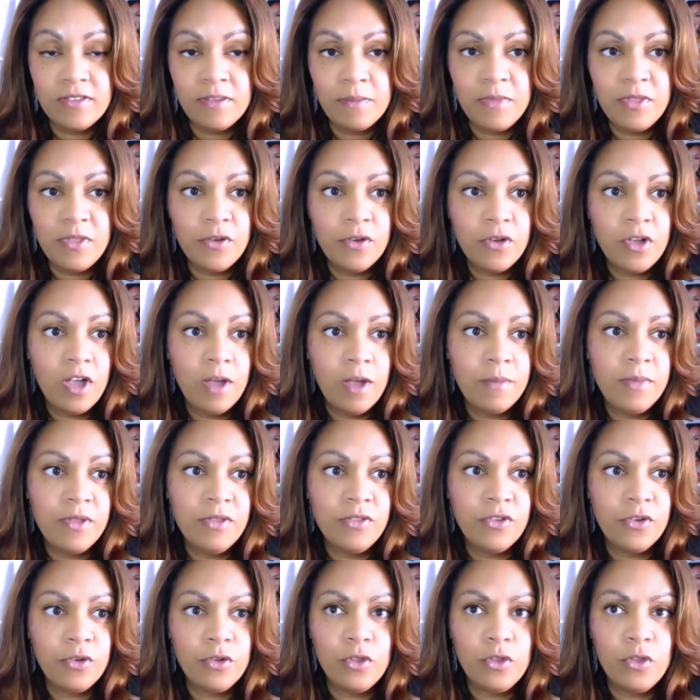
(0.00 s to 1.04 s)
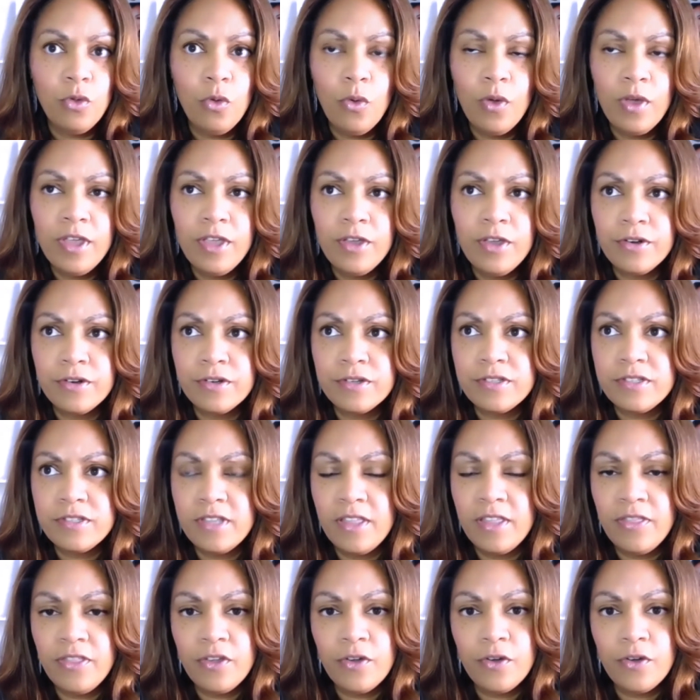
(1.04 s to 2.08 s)
I mean, they're coming. They're lawyers
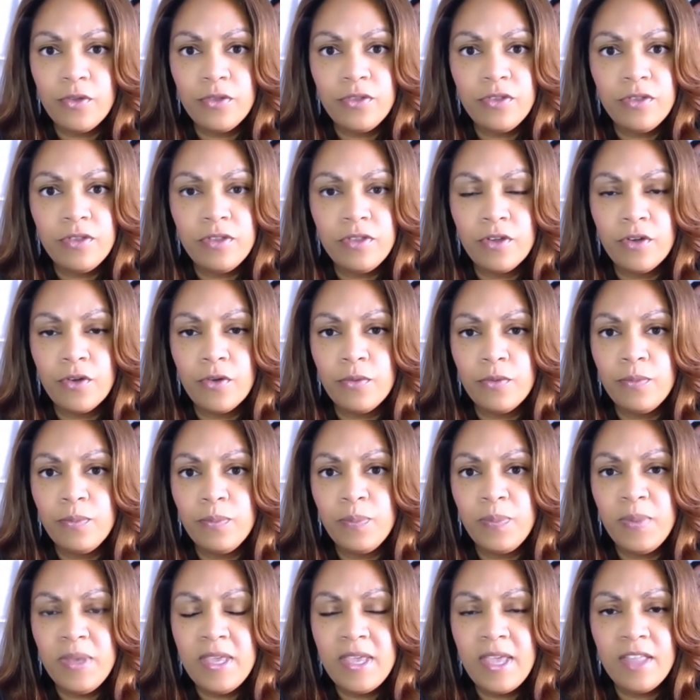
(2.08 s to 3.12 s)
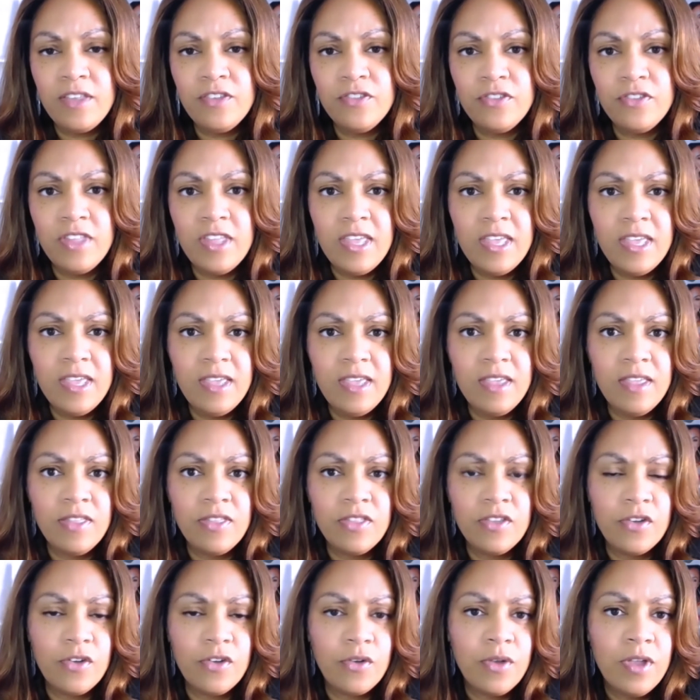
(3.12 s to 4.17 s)
and they're they're PhD and
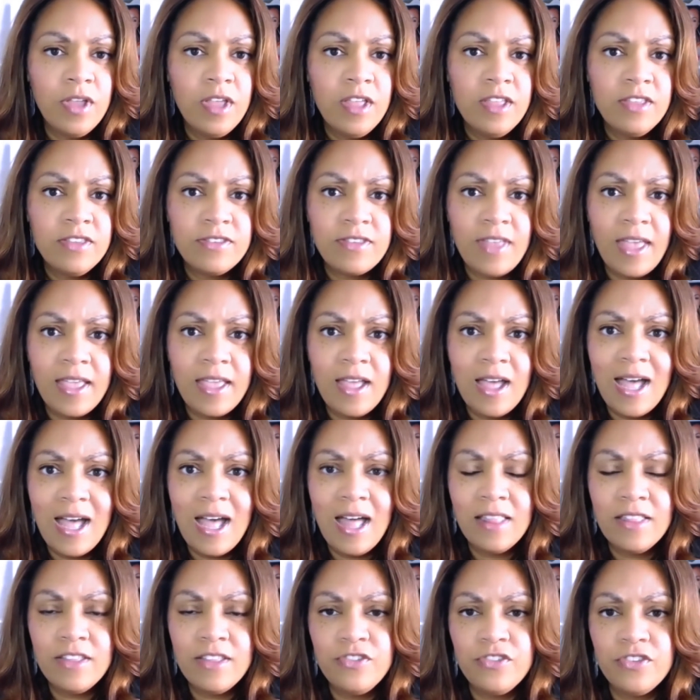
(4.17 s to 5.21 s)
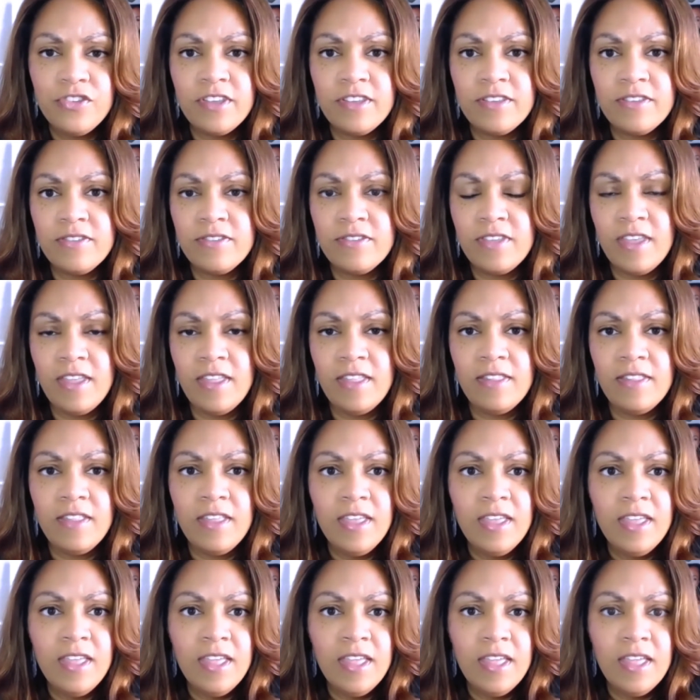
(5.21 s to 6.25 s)
they're psychologists and
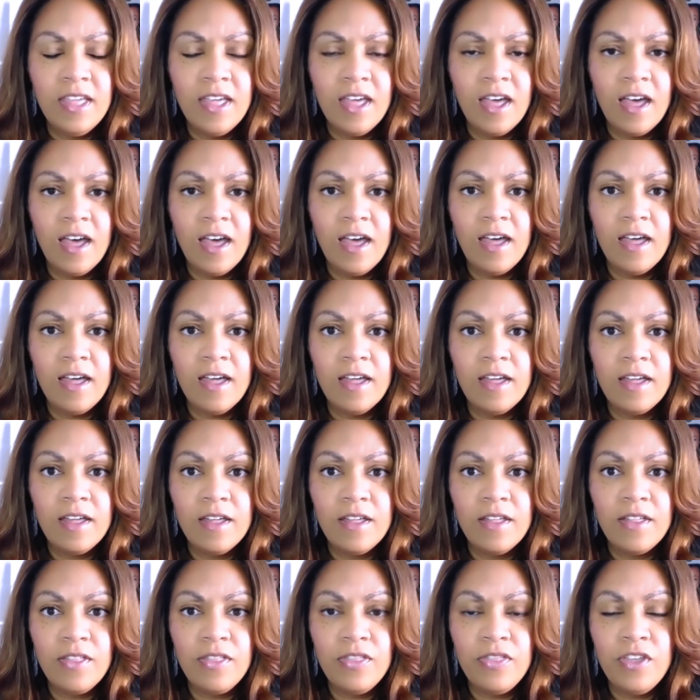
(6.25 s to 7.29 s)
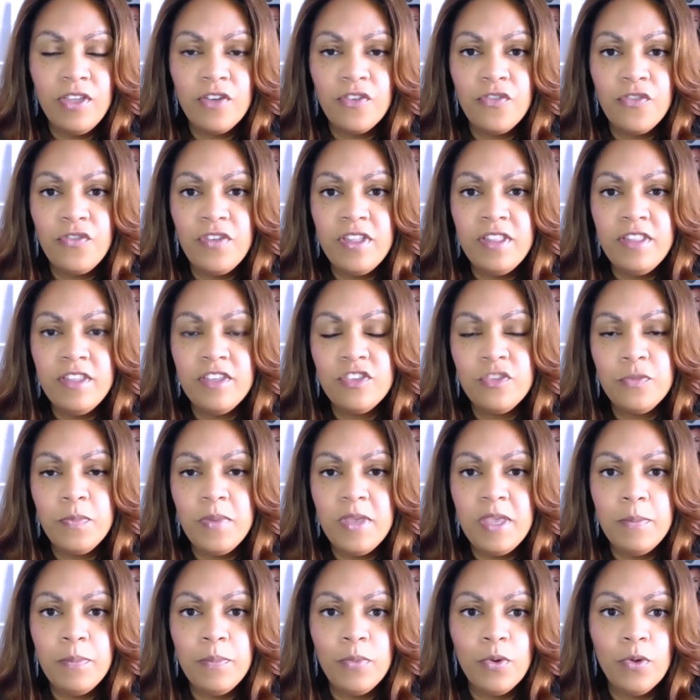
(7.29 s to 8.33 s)
uh, they're fitness
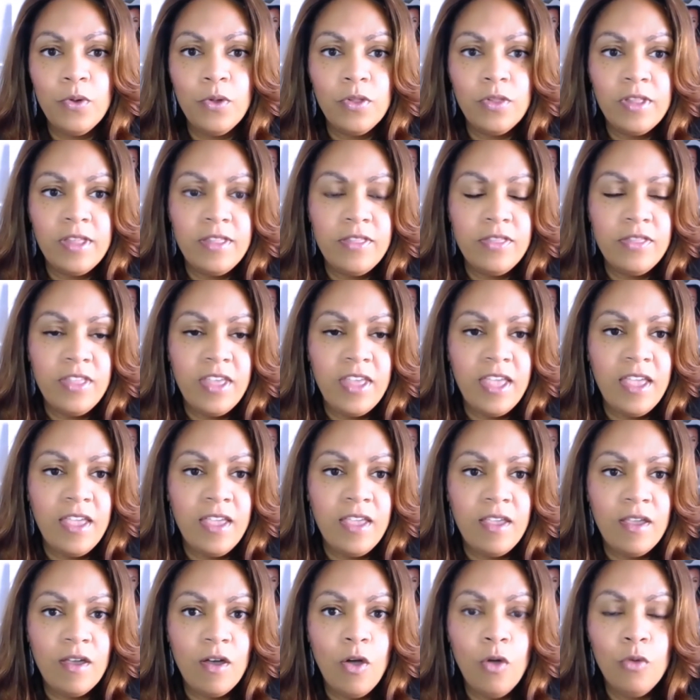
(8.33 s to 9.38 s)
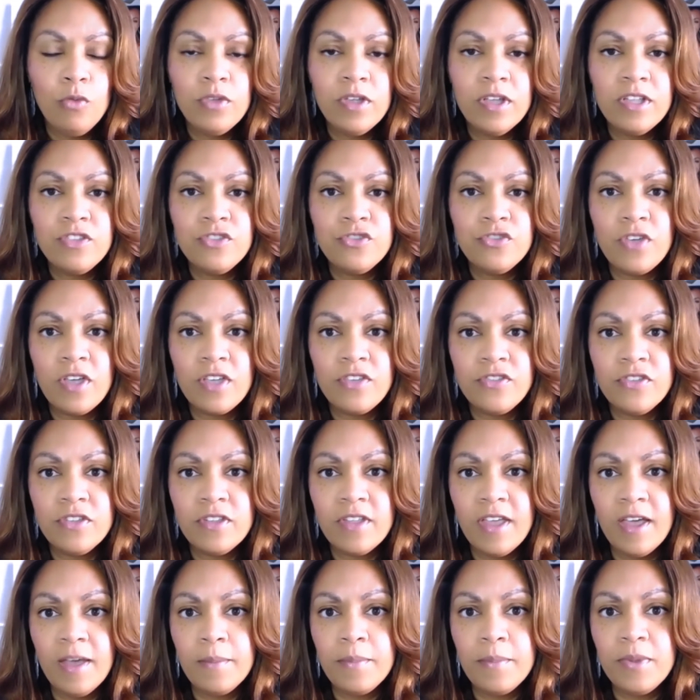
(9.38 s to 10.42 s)
people and they own construction
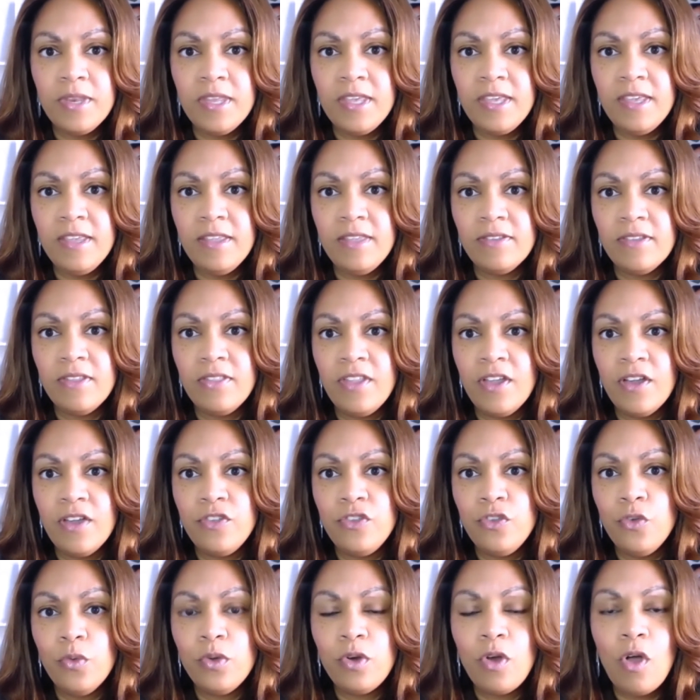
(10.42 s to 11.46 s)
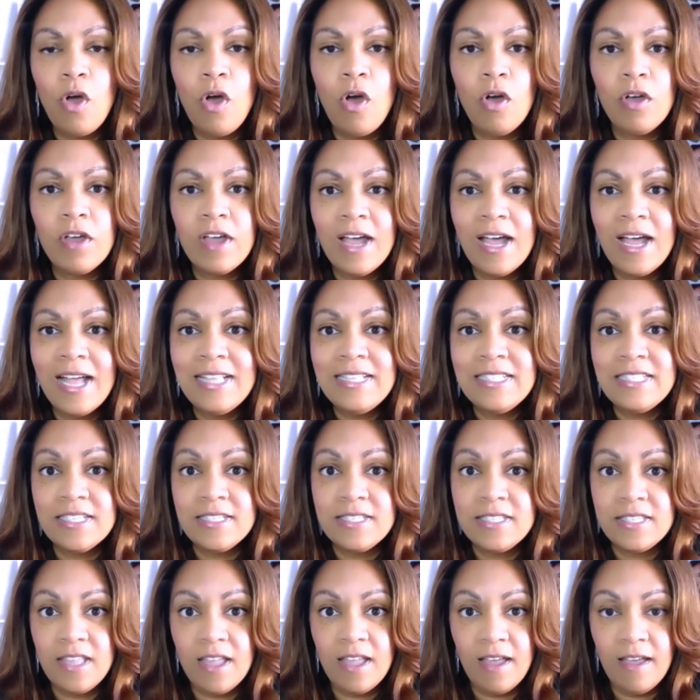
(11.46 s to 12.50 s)
companies and they're doing all kinds of
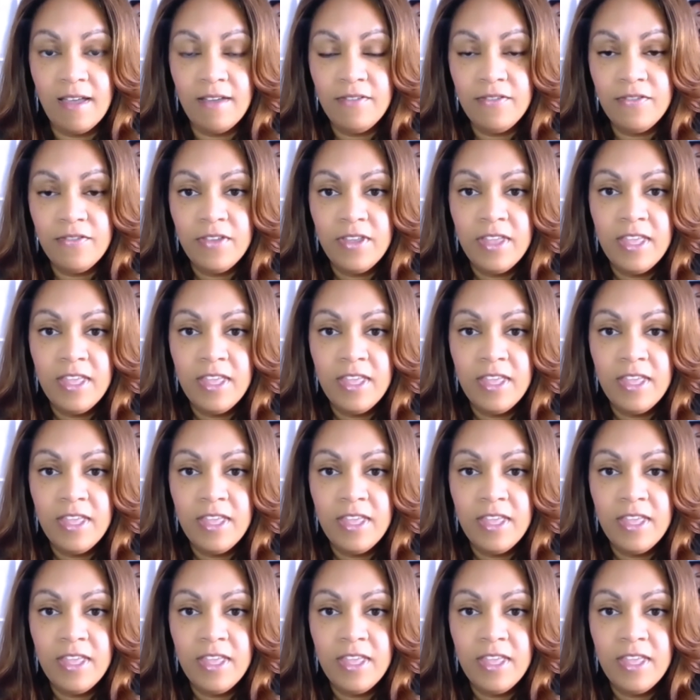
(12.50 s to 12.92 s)
stuff.